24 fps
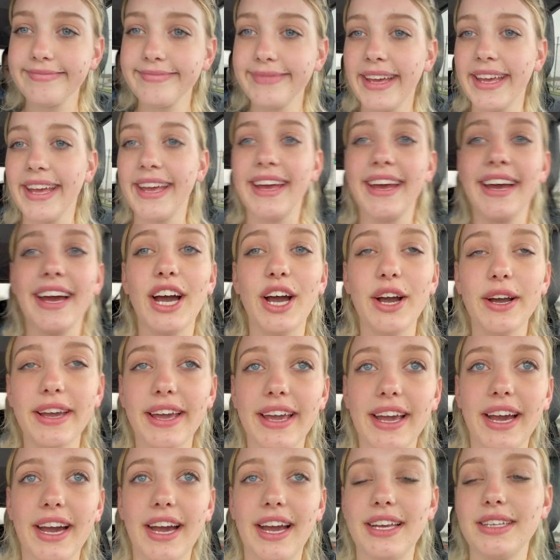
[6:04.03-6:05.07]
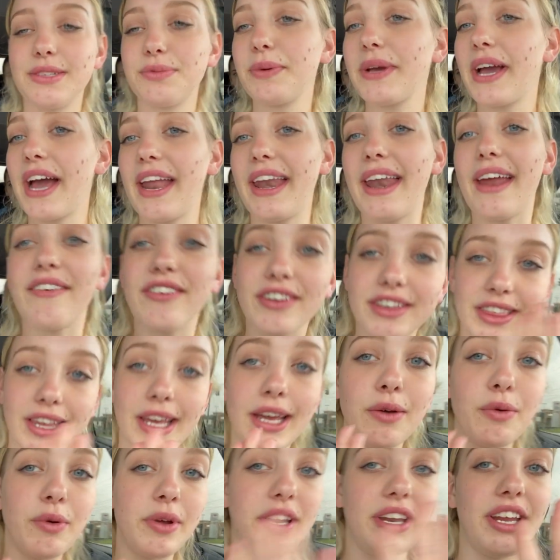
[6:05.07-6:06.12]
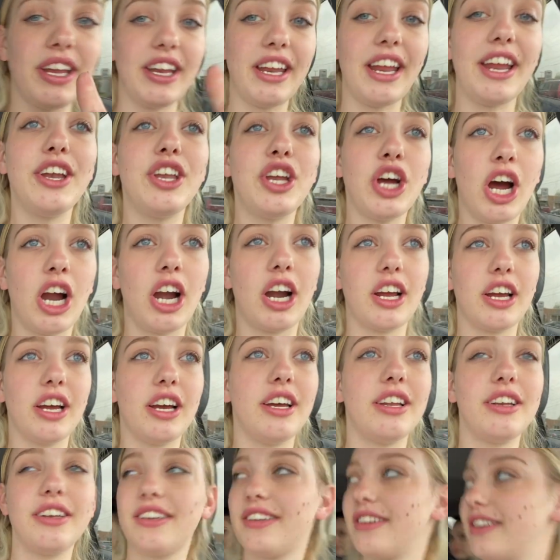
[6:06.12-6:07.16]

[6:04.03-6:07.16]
Okay, guys, we got everything we need in Target.